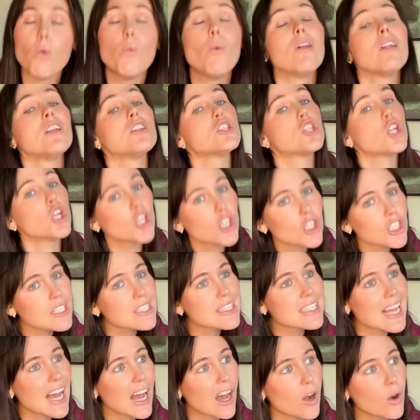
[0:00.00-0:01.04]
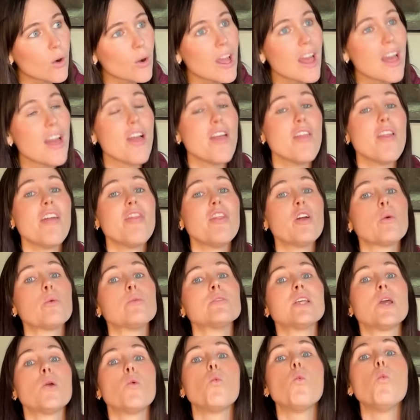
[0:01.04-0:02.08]
Well, it turns out that there
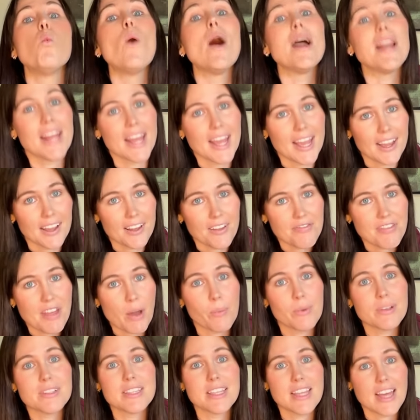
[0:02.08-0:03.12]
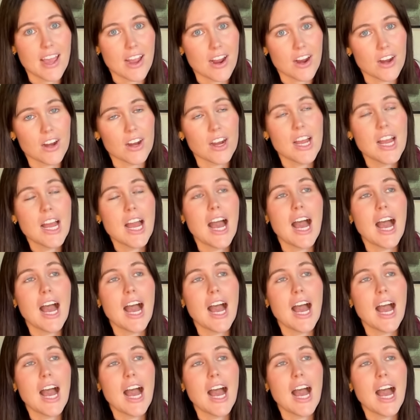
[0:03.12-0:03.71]
was a wedding that was there.